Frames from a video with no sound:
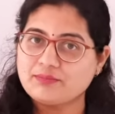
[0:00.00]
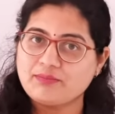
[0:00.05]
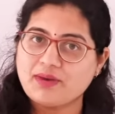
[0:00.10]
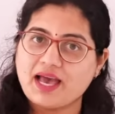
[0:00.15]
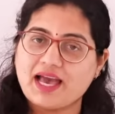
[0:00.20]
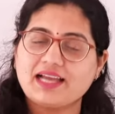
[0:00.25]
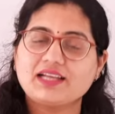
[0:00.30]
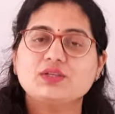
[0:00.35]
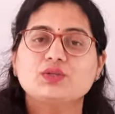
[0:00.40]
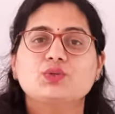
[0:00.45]

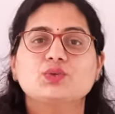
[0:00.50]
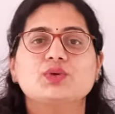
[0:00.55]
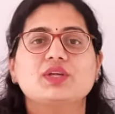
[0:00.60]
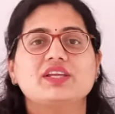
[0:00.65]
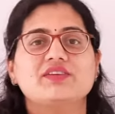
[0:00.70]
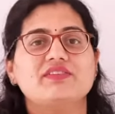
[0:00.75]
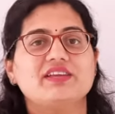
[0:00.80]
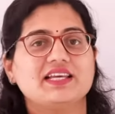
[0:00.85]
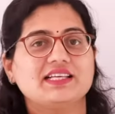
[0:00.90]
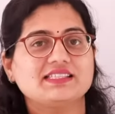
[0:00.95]
back to
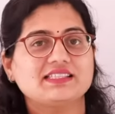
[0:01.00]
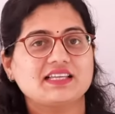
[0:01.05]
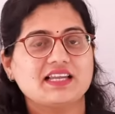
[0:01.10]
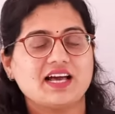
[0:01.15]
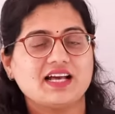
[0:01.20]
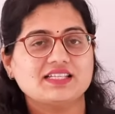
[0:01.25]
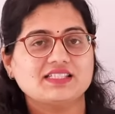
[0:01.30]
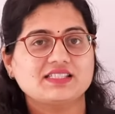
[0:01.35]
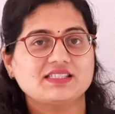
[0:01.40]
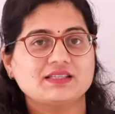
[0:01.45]
EVS
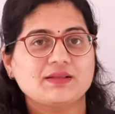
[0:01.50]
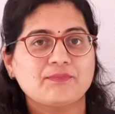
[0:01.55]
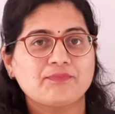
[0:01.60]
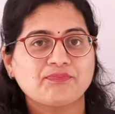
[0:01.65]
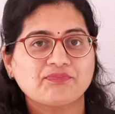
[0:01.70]
class.